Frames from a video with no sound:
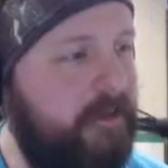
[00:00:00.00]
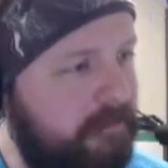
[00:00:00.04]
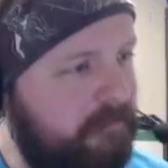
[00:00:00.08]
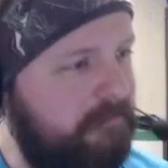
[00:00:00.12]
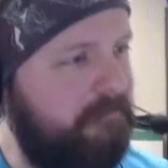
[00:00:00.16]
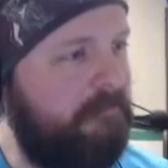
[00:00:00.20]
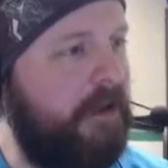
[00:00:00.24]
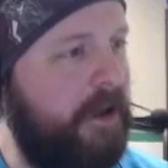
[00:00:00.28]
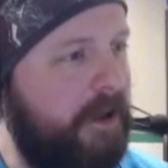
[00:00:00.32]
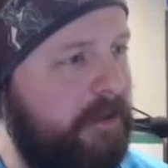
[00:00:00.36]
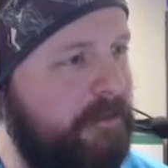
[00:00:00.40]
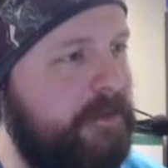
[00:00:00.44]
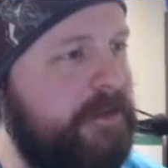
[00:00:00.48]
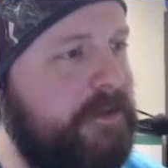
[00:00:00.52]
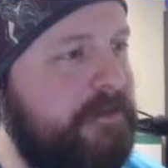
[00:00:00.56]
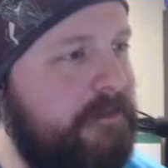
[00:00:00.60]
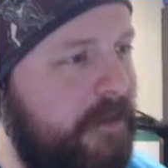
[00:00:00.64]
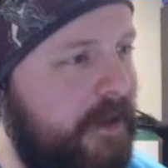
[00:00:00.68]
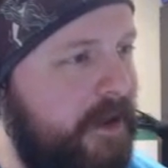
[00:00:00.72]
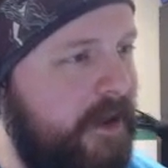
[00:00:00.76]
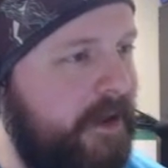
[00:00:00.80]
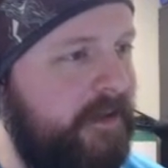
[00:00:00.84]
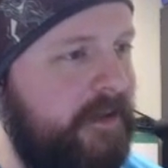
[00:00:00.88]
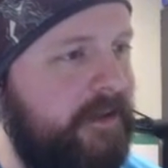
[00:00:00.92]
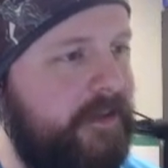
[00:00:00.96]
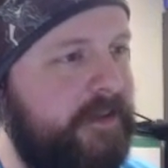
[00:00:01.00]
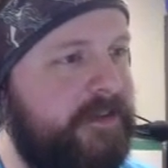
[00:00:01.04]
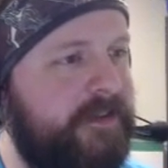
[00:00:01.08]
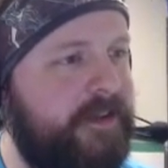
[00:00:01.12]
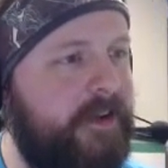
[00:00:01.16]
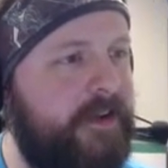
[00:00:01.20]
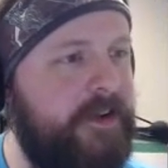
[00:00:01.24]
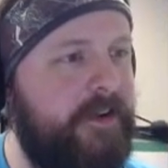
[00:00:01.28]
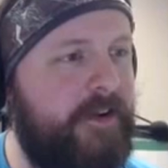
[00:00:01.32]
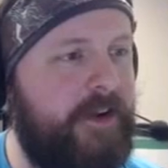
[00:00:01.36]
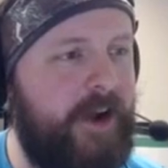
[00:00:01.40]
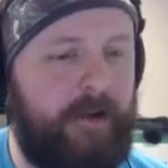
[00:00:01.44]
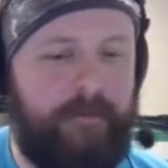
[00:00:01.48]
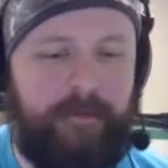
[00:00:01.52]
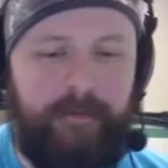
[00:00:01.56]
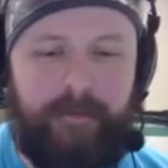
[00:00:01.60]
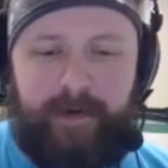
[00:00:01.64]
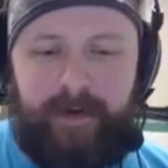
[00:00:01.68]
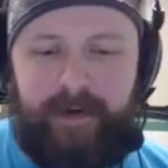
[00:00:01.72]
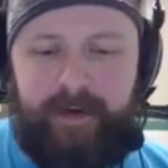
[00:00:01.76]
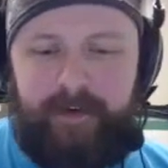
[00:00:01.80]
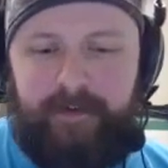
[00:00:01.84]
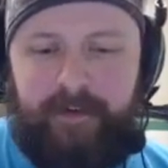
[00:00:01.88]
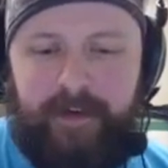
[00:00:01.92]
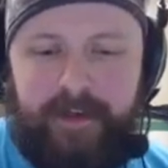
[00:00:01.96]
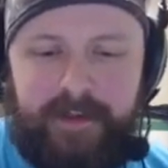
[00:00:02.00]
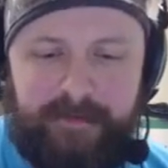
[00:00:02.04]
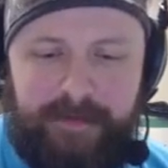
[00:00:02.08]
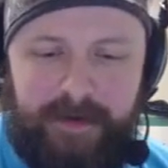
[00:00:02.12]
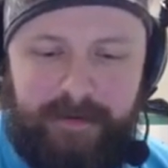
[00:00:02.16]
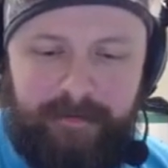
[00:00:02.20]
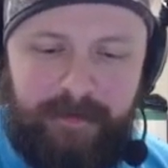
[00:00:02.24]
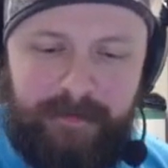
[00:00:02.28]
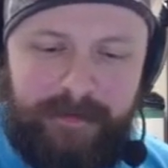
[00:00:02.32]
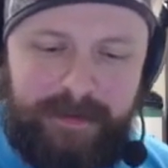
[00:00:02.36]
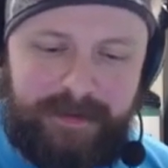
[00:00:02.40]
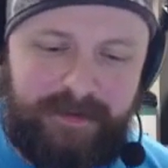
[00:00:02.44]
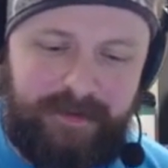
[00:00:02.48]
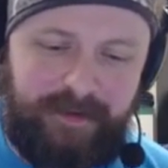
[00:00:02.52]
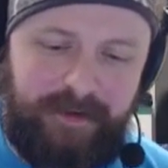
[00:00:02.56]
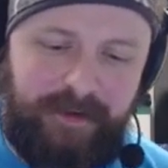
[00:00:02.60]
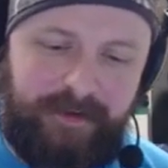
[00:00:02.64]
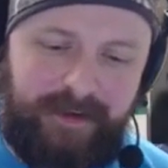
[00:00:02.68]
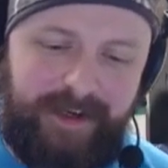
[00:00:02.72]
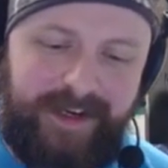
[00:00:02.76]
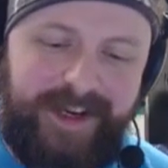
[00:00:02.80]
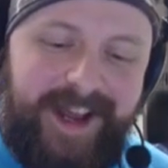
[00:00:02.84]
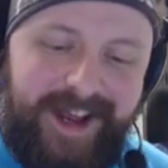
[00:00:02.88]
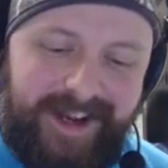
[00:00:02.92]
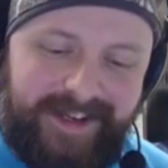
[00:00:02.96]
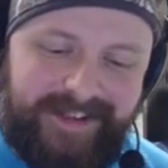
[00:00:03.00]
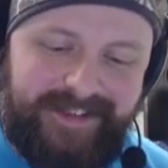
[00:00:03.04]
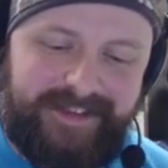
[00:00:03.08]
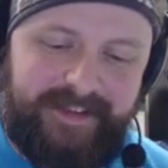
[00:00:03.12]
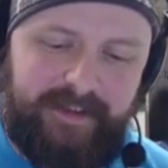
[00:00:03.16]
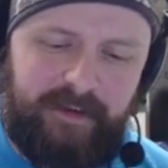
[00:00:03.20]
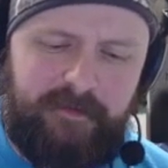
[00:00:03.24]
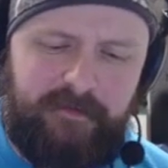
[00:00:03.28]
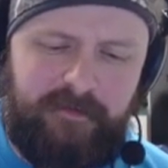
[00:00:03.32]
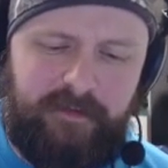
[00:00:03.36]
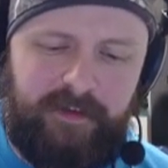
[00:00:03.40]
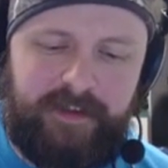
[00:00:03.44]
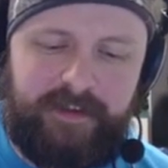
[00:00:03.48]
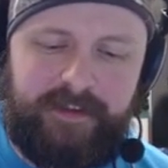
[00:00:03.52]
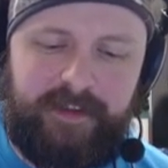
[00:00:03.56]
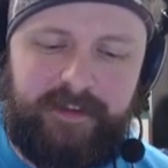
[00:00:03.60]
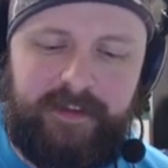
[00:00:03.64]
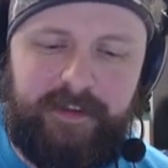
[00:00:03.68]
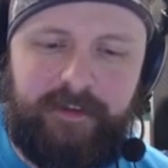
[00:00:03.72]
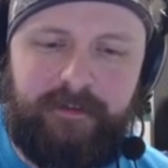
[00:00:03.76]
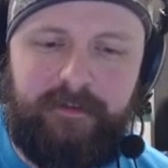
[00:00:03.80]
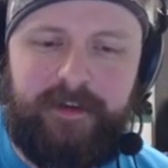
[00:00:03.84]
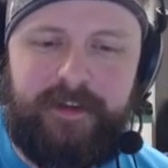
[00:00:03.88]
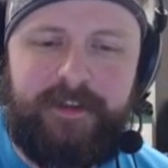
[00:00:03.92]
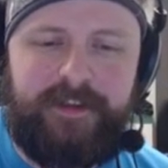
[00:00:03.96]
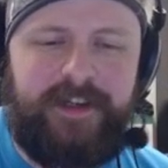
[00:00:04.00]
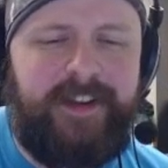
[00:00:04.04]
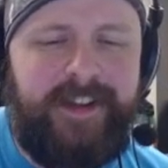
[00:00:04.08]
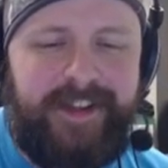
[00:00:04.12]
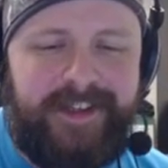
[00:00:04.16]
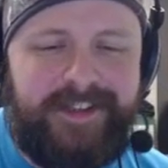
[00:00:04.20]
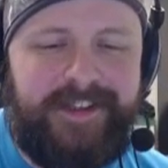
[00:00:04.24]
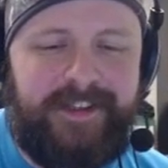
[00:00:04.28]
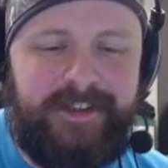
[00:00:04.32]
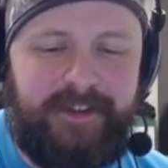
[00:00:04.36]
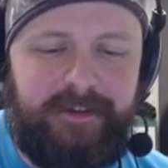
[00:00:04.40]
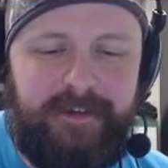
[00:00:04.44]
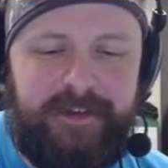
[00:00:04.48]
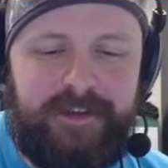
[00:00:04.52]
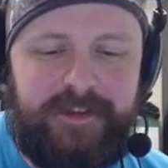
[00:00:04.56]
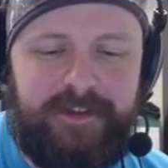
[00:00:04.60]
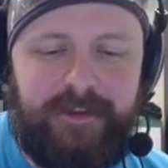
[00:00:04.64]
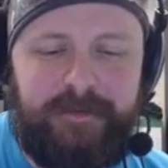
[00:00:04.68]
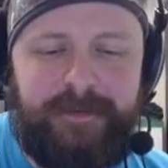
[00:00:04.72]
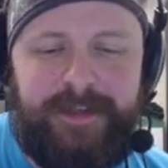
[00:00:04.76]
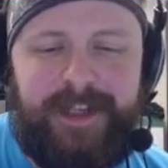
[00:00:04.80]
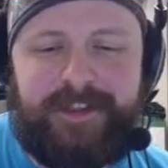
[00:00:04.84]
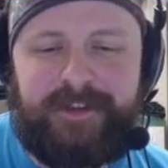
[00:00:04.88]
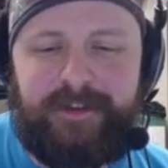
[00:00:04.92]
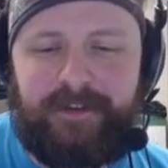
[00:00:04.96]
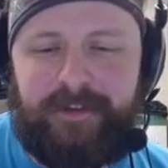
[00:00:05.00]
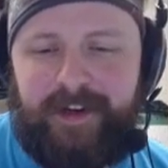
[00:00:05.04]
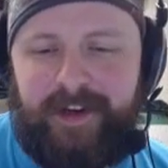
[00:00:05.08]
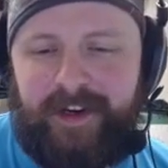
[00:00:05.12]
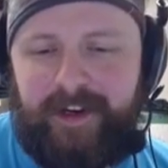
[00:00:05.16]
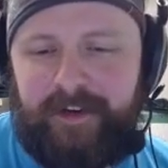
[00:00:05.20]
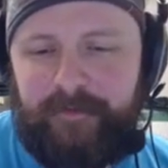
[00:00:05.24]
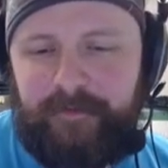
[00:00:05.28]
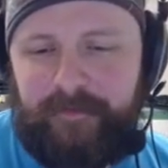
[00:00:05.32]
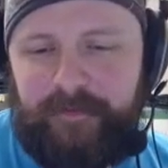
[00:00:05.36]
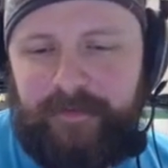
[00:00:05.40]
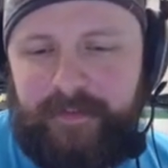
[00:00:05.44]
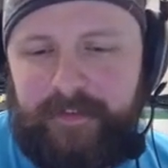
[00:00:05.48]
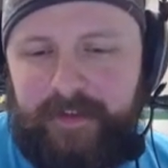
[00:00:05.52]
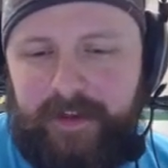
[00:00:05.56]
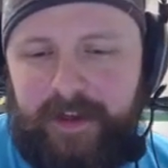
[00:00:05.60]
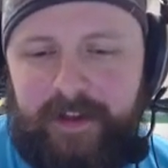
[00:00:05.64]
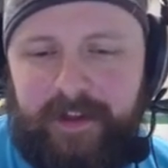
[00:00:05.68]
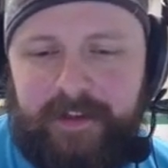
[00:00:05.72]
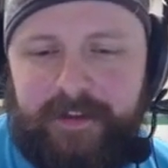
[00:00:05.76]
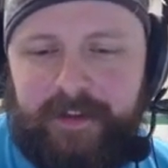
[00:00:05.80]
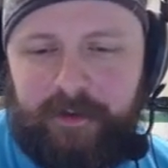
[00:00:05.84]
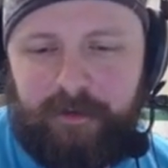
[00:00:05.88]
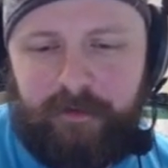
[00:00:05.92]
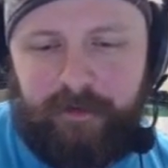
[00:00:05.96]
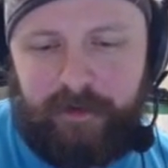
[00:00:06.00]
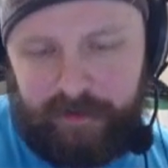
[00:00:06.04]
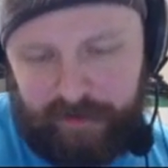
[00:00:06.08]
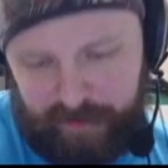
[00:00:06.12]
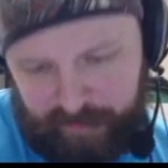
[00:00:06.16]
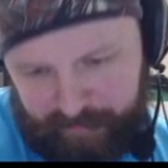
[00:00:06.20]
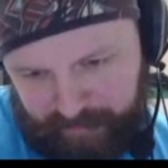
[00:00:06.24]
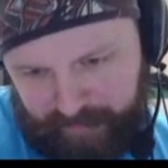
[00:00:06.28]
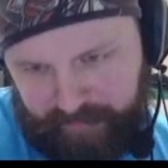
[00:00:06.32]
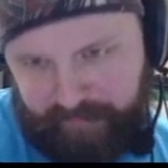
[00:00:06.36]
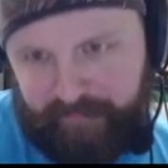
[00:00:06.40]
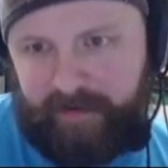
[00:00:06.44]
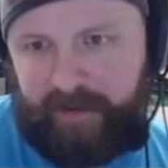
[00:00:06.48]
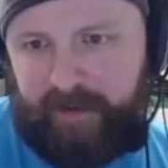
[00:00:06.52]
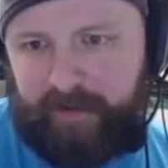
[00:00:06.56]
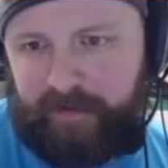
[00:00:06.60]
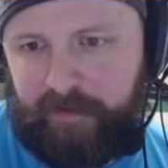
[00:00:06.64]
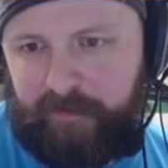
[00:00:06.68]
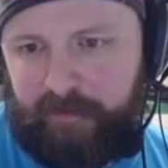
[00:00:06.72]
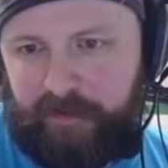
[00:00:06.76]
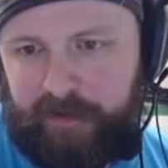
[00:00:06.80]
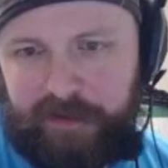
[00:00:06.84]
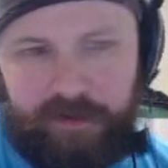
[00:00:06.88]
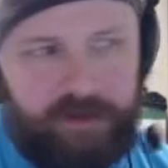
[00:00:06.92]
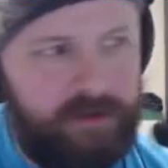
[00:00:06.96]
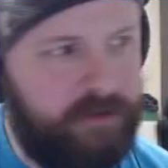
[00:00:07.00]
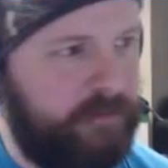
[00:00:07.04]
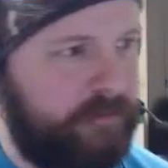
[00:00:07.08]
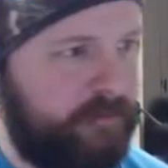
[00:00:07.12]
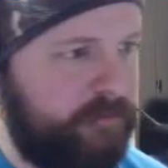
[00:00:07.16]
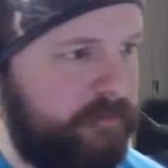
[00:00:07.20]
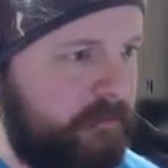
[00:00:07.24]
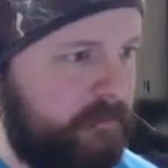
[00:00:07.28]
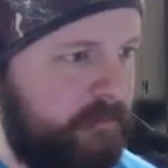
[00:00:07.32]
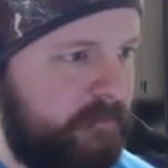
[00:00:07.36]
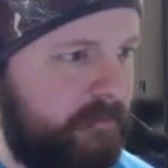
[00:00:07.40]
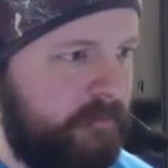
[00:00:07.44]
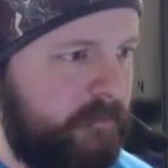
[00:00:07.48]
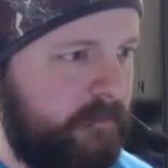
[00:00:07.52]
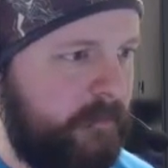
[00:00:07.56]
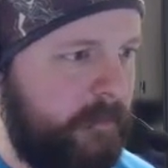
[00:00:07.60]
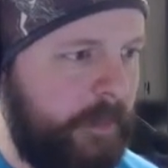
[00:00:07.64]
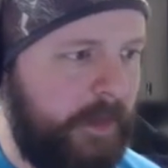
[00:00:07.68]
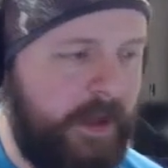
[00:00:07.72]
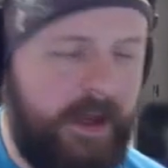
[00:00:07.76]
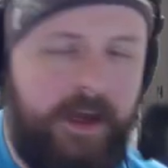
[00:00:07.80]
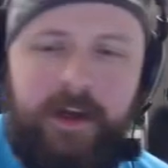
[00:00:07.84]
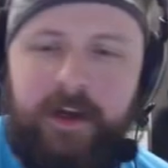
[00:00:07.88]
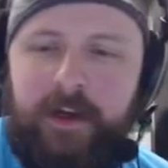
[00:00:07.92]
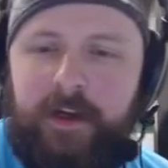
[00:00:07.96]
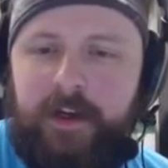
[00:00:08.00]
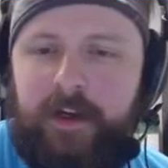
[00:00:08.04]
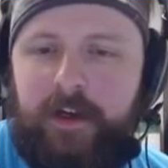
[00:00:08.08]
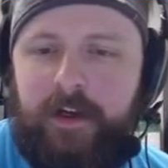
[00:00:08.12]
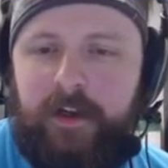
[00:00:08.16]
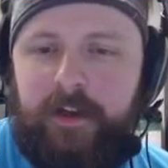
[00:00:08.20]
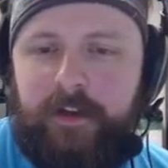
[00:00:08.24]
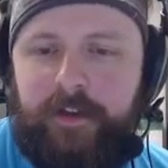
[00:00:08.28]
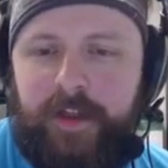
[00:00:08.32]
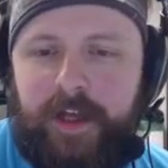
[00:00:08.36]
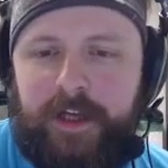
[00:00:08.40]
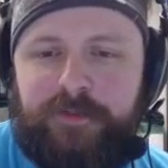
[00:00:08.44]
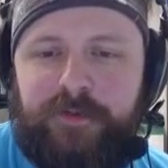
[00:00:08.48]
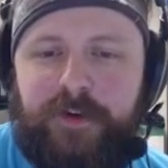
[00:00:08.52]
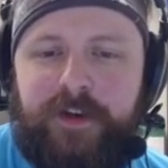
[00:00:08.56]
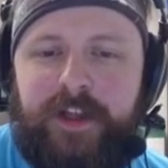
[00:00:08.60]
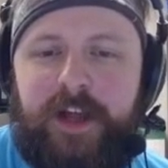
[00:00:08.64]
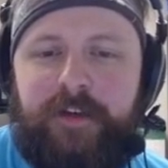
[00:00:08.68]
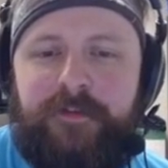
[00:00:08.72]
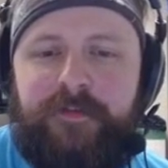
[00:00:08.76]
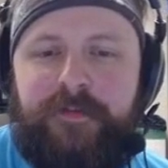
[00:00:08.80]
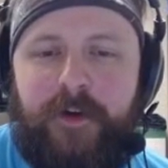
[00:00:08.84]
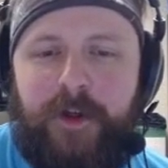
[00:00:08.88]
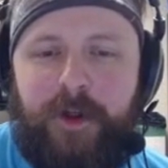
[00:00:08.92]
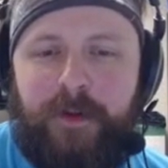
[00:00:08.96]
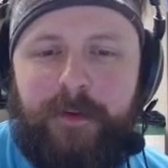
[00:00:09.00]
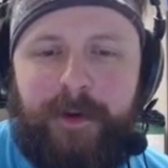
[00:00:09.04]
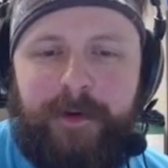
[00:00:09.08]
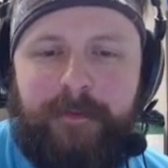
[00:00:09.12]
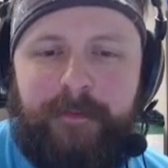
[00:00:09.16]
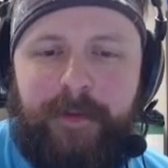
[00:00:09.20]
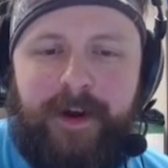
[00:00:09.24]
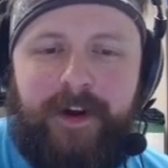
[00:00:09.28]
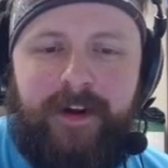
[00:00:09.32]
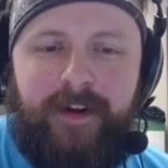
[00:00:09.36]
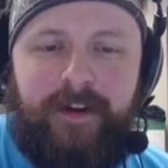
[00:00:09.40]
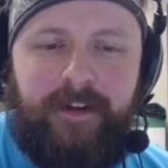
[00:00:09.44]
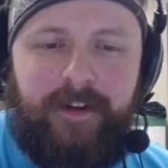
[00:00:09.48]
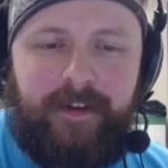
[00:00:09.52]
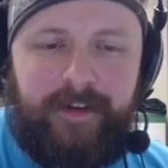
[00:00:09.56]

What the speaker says: Welcome to the squad. Saw you complimenting. He's a mean one, Mr. Loki. Yes, totally. He's got the Grinch. I think he's got the Grinch look, but that's okay. I like the Grinch. Big fan of the Grinch. Thanks for hitting that follow button, pal.